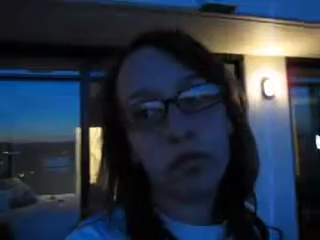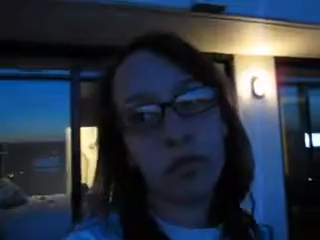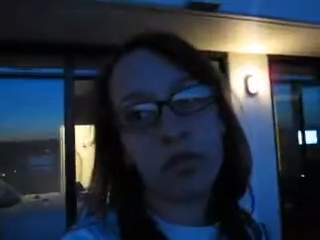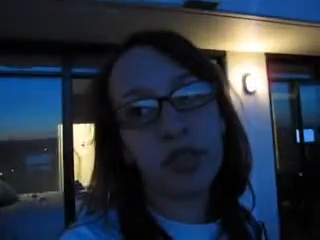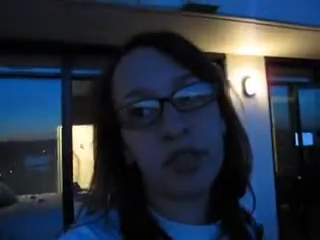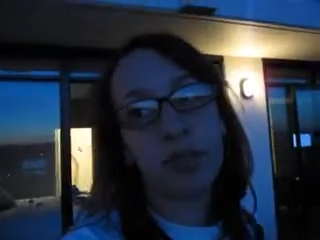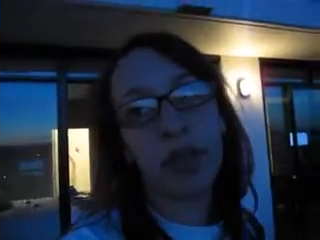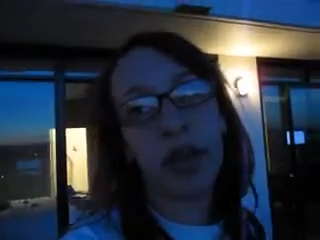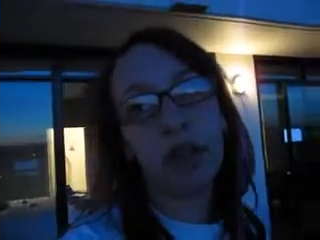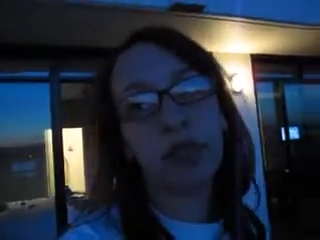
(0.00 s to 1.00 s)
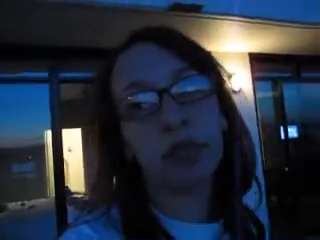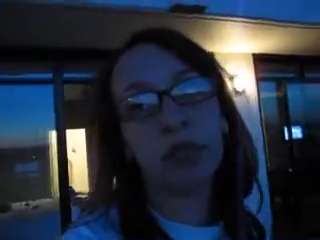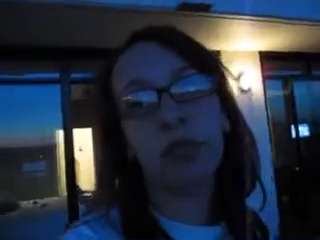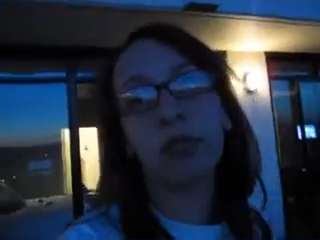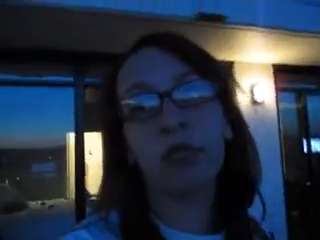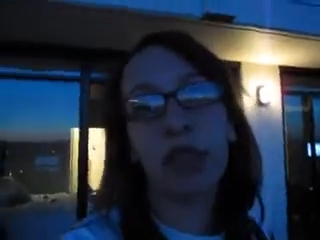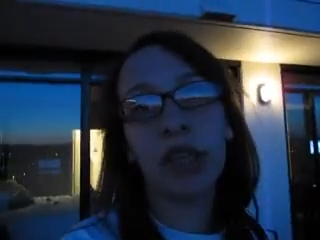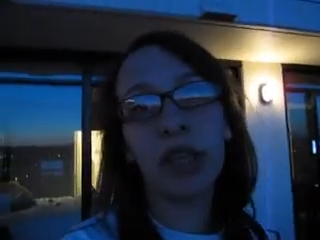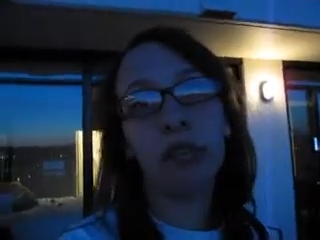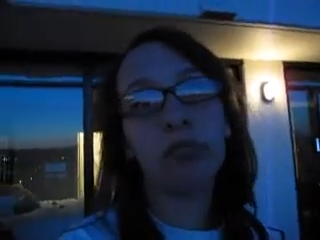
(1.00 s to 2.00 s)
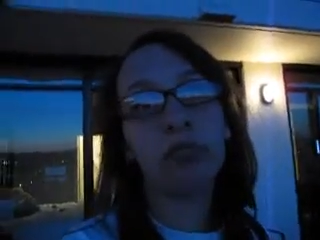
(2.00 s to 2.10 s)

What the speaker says: rode this bike thing.